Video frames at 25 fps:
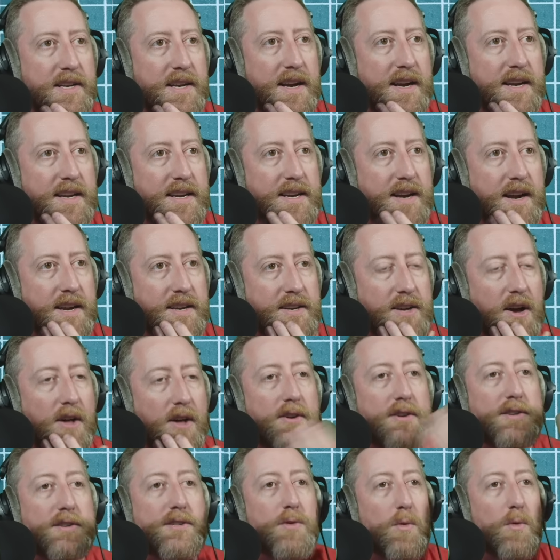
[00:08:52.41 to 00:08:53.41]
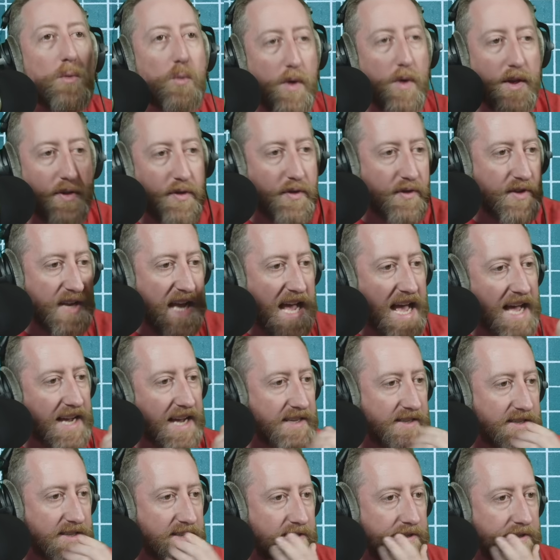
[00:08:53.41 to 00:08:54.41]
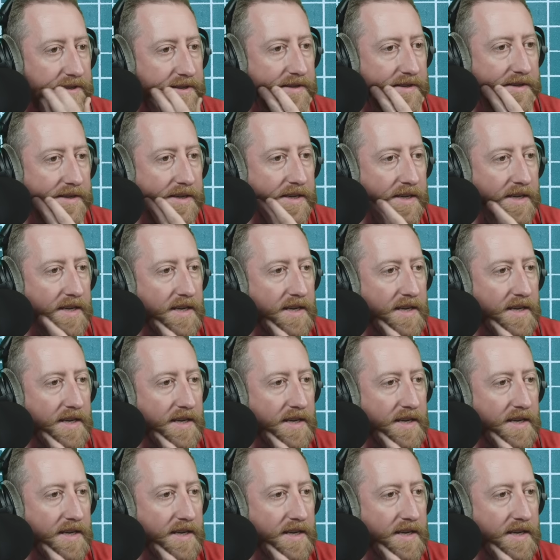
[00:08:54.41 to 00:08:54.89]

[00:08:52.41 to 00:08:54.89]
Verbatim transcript: ninety-nine dollars with taxes.